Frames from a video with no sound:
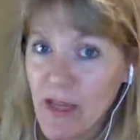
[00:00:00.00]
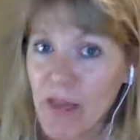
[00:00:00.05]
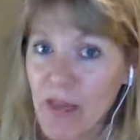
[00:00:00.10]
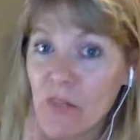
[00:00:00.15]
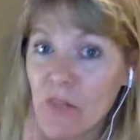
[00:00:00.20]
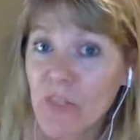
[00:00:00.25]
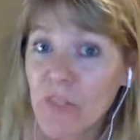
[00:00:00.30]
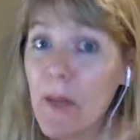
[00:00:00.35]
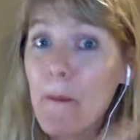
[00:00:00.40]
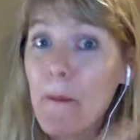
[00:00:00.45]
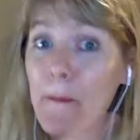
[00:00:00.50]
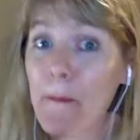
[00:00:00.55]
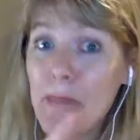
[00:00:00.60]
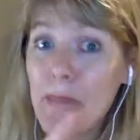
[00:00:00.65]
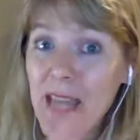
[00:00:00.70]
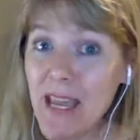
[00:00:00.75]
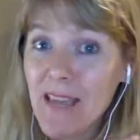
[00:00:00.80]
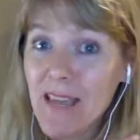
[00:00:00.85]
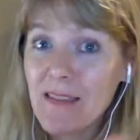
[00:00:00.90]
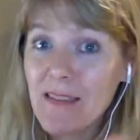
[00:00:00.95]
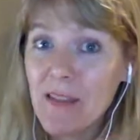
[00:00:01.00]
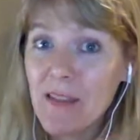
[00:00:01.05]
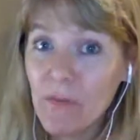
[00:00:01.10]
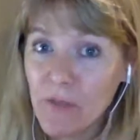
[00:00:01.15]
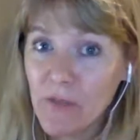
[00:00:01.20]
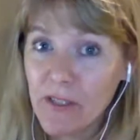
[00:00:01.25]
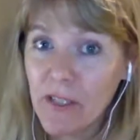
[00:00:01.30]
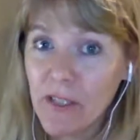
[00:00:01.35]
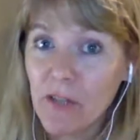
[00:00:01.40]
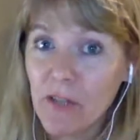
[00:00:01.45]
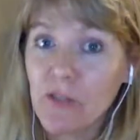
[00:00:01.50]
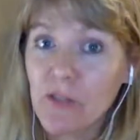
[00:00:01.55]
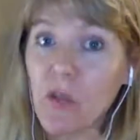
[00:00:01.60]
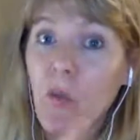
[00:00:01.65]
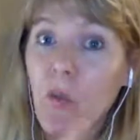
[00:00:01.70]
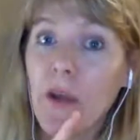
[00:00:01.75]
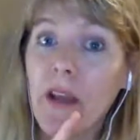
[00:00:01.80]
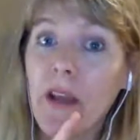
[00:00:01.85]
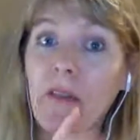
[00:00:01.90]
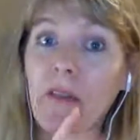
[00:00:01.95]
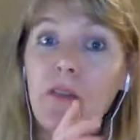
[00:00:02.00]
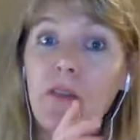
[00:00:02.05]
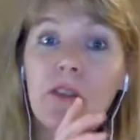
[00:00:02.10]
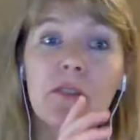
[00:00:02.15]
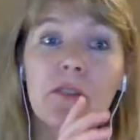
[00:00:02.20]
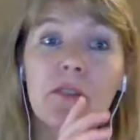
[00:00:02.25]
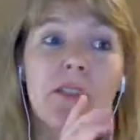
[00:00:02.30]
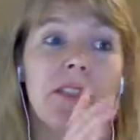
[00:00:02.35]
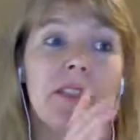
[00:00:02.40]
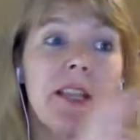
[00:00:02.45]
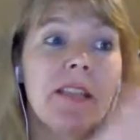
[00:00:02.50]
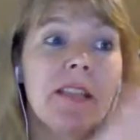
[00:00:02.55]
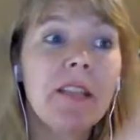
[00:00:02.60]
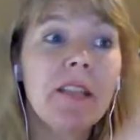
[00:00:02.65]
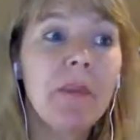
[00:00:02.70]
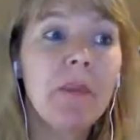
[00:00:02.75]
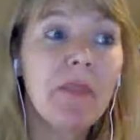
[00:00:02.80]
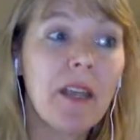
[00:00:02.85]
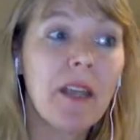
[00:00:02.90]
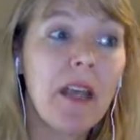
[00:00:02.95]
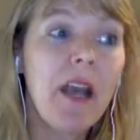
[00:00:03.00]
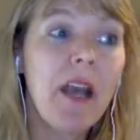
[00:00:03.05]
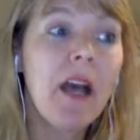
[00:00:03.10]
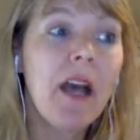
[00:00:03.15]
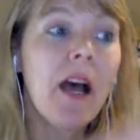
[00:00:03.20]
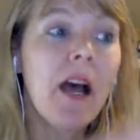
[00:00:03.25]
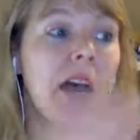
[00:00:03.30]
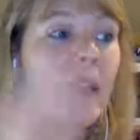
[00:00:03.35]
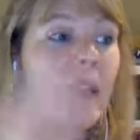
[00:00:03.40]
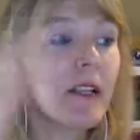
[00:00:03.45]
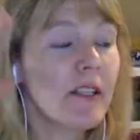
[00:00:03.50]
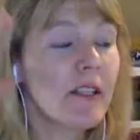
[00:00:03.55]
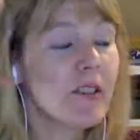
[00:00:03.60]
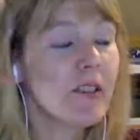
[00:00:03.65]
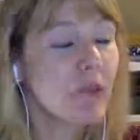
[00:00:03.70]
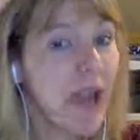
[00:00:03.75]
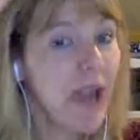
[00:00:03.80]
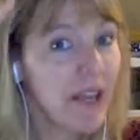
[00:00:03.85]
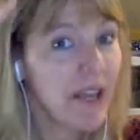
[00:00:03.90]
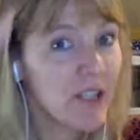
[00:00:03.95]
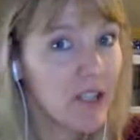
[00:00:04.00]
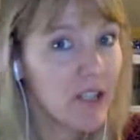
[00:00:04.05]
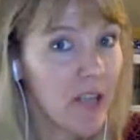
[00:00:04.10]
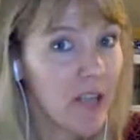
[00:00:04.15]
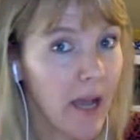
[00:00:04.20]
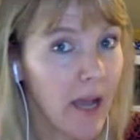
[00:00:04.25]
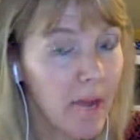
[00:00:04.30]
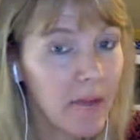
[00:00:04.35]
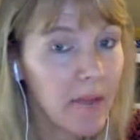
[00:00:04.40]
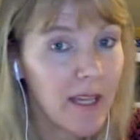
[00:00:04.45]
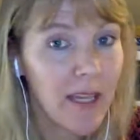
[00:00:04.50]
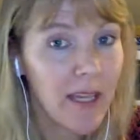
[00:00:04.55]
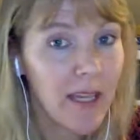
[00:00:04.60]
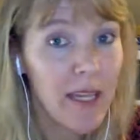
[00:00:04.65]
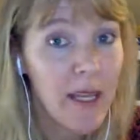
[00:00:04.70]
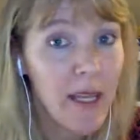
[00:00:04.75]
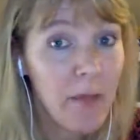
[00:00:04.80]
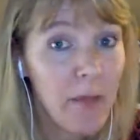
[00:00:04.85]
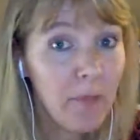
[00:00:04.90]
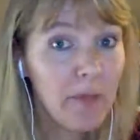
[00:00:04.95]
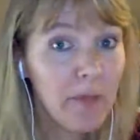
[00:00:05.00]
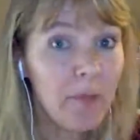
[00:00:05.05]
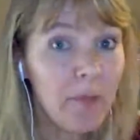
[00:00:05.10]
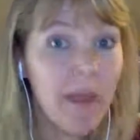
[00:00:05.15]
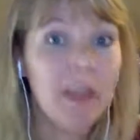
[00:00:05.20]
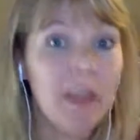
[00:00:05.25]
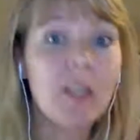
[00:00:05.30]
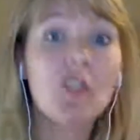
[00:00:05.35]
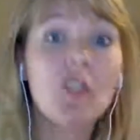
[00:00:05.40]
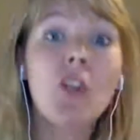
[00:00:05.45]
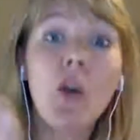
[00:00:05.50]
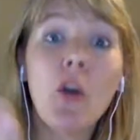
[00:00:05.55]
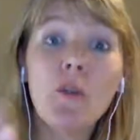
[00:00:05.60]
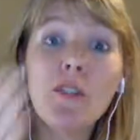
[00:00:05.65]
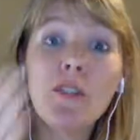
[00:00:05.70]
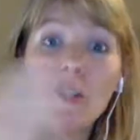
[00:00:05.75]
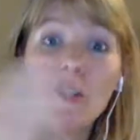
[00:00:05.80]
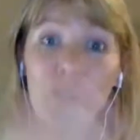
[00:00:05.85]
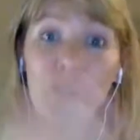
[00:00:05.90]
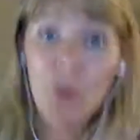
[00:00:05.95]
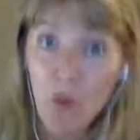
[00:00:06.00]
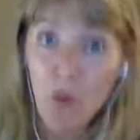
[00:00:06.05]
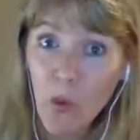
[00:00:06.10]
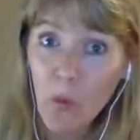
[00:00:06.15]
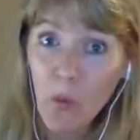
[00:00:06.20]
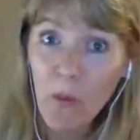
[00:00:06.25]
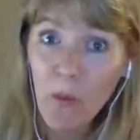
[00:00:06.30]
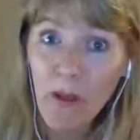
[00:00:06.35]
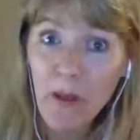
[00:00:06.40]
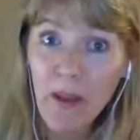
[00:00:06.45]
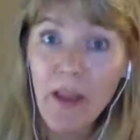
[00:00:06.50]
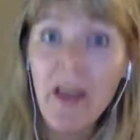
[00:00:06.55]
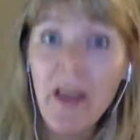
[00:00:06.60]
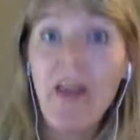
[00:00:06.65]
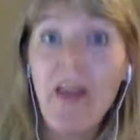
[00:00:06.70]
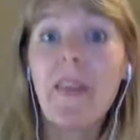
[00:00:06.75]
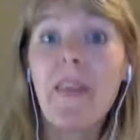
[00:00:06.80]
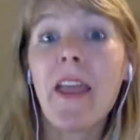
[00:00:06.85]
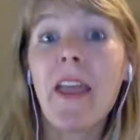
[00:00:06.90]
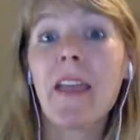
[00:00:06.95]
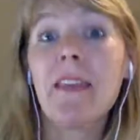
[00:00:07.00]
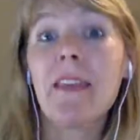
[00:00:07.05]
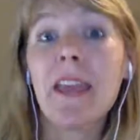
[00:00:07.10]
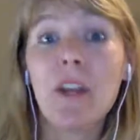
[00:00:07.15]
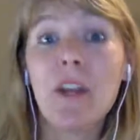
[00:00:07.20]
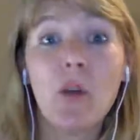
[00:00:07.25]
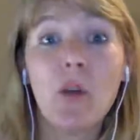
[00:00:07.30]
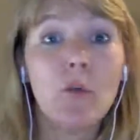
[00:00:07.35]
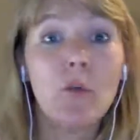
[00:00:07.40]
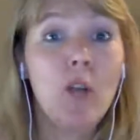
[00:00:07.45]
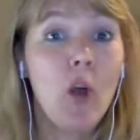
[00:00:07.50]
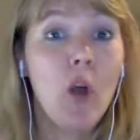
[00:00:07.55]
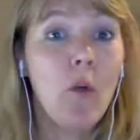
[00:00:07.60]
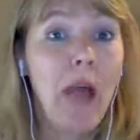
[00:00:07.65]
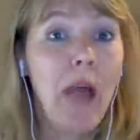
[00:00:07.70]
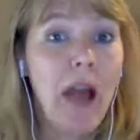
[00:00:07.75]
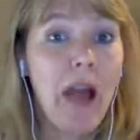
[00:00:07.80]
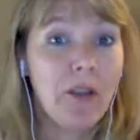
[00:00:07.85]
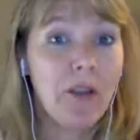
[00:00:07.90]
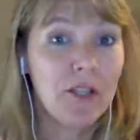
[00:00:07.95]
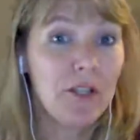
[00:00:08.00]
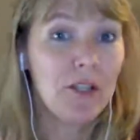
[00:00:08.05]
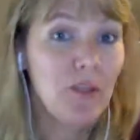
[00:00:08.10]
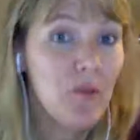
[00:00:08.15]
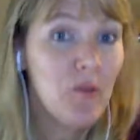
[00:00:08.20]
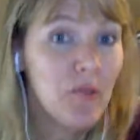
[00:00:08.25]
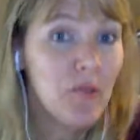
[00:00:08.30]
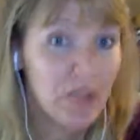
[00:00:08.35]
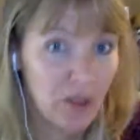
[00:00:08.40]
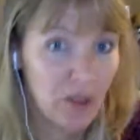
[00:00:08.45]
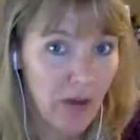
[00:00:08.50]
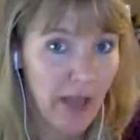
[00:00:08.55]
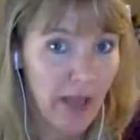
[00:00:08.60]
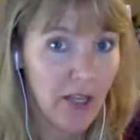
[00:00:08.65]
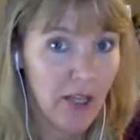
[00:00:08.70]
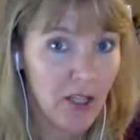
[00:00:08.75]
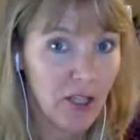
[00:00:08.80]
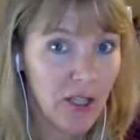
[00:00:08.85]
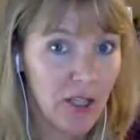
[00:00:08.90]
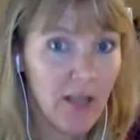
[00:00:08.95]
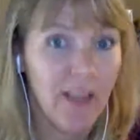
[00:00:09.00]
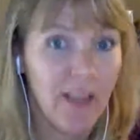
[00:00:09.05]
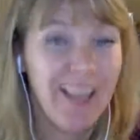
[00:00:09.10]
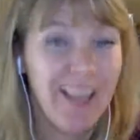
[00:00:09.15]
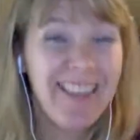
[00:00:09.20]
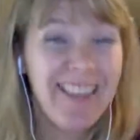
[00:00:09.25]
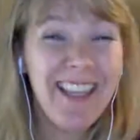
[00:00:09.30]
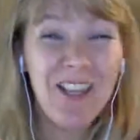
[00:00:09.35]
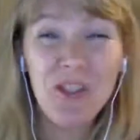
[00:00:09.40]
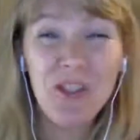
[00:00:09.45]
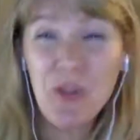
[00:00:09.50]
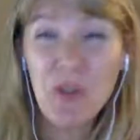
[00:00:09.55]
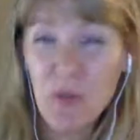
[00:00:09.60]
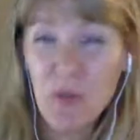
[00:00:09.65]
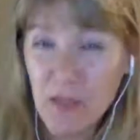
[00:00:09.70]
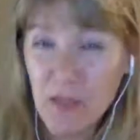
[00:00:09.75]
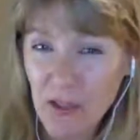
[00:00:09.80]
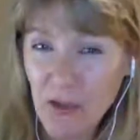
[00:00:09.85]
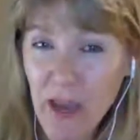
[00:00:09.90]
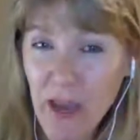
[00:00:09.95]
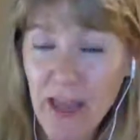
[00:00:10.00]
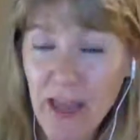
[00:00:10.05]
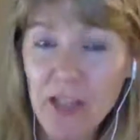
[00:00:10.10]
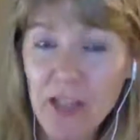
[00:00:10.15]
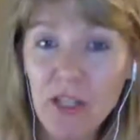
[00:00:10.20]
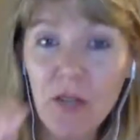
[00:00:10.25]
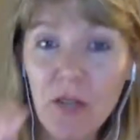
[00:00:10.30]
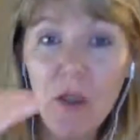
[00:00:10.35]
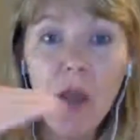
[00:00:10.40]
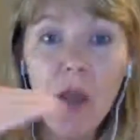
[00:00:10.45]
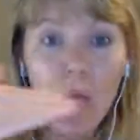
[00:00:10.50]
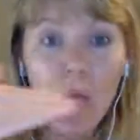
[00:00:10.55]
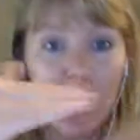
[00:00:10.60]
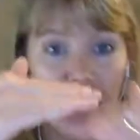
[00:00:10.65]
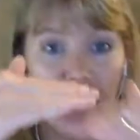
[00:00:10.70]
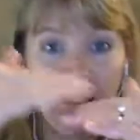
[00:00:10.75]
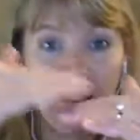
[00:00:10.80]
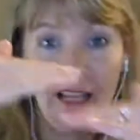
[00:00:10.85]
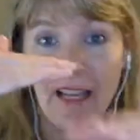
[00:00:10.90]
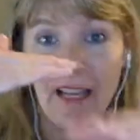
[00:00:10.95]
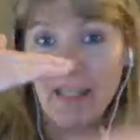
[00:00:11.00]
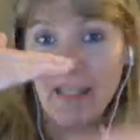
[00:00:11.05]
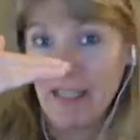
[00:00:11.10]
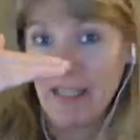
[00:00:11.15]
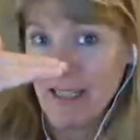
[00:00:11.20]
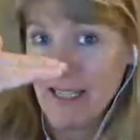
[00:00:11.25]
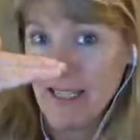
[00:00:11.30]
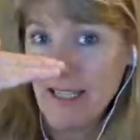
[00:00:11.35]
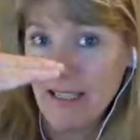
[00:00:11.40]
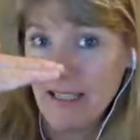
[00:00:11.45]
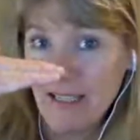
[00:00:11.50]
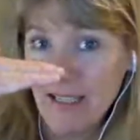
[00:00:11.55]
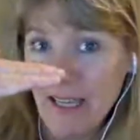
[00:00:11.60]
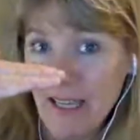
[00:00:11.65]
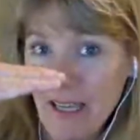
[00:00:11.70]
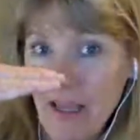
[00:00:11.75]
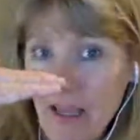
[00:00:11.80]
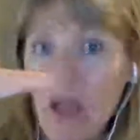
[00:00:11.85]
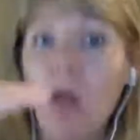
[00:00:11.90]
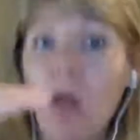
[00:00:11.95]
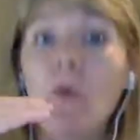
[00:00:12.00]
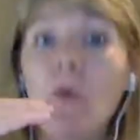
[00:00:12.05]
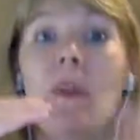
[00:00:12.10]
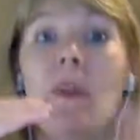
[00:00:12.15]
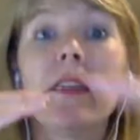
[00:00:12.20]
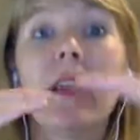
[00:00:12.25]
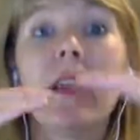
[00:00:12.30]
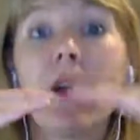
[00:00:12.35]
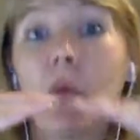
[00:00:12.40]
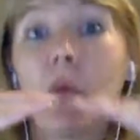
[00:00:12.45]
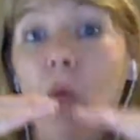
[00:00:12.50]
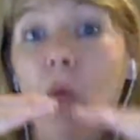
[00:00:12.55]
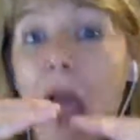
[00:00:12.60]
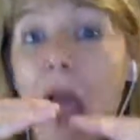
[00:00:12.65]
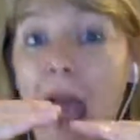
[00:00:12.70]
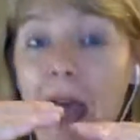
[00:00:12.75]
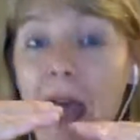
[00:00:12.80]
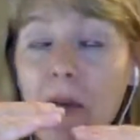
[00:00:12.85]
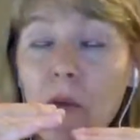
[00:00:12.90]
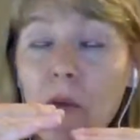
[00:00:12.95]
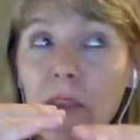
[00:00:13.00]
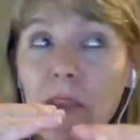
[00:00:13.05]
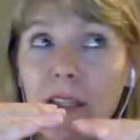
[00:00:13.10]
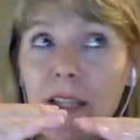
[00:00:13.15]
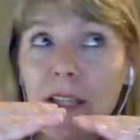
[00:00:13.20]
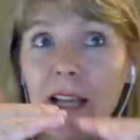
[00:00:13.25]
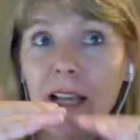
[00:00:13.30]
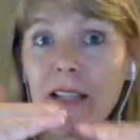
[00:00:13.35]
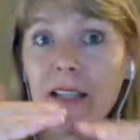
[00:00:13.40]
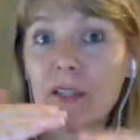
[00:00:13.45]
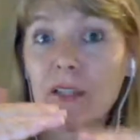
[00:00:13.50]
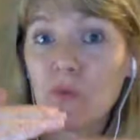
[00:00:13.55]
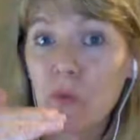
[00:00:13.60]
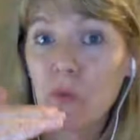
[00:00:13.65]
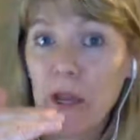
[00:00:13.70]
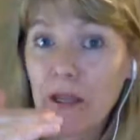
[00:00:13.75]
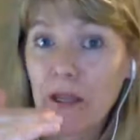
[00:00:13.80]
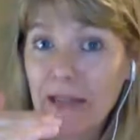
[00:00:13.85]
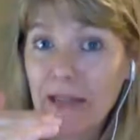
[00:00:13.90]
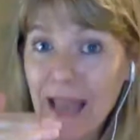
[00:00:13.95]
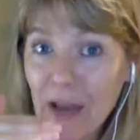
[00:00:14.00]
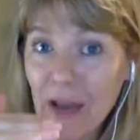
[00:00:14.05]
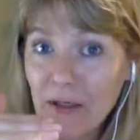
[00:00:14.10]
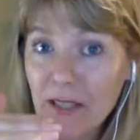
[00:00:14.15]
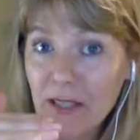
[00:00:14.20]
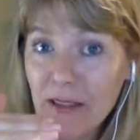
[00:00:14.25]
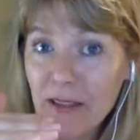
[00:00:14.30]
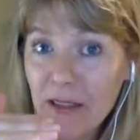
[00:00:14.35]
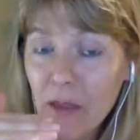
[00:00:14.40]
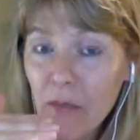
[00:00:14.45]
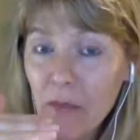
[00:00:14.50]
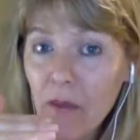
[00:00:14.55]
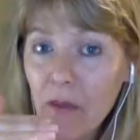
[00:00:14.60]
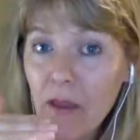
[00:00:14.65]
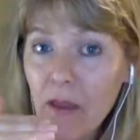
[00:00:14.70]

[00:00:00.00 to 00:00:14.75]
There's a big difference there. So, whenever you see something, a, strategy not being implemented, don't assume that they don't know how to do the strategy. Can they do the strategy when the text is easy, when they're when the text is read aloud to them?